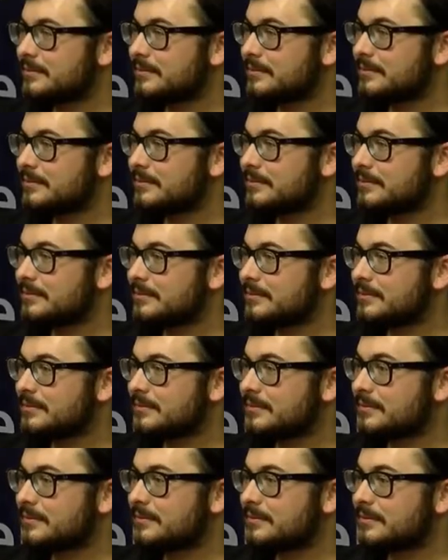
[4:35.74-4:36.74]

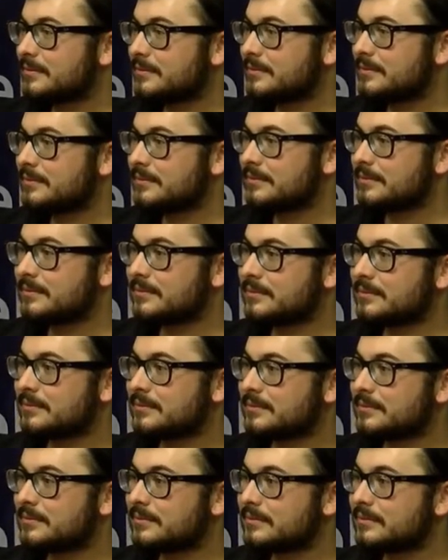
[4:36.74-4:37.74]

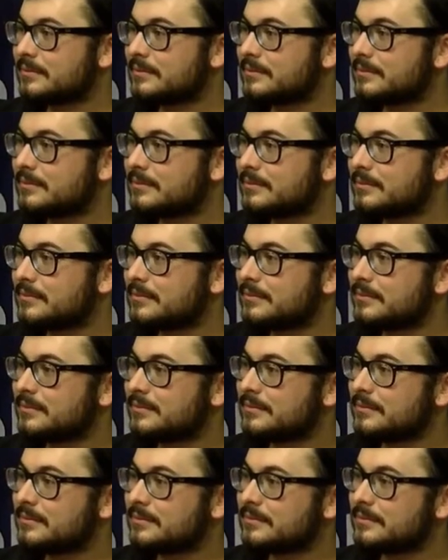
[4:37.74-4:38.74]

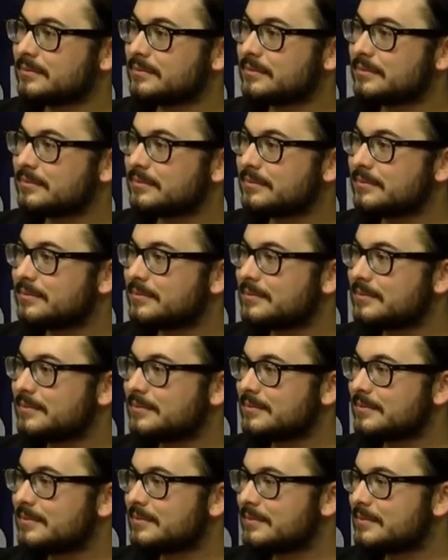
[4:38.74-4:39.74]

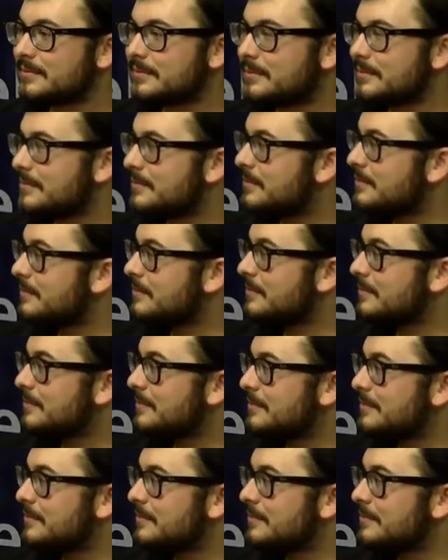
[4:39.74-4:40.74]

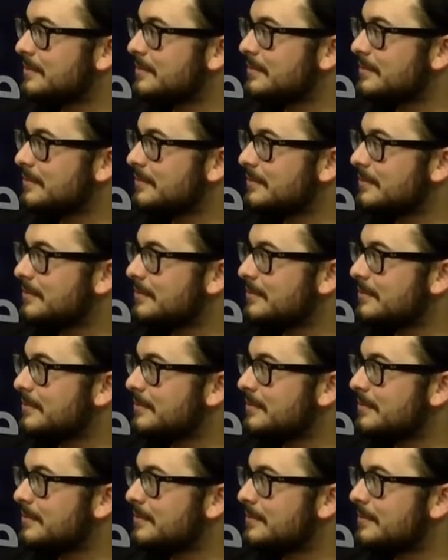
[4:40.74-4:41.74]

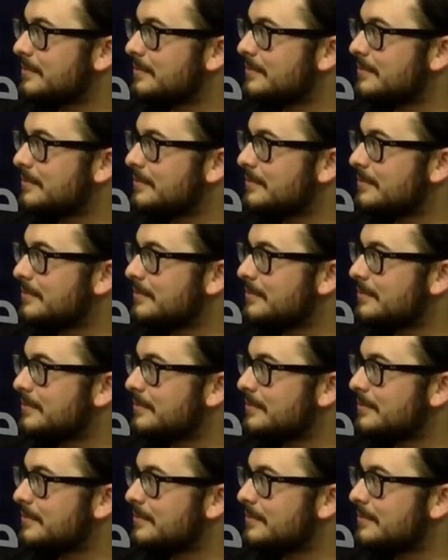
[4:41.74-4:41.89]
[no speech]